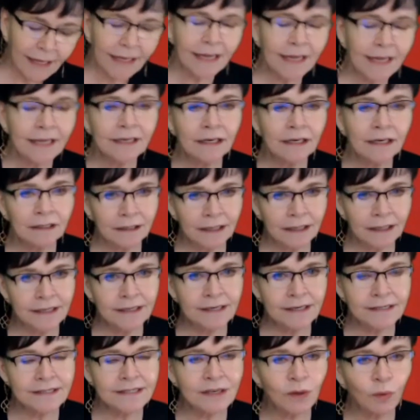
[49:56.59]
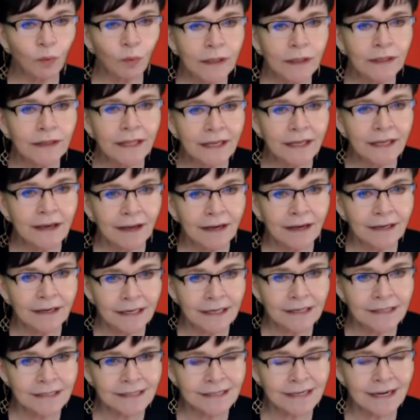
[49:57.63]
In Linda's weekly guided
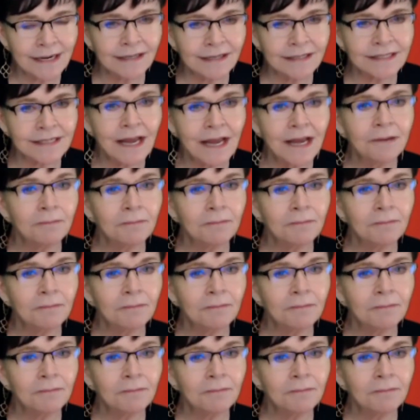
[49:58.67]
insights,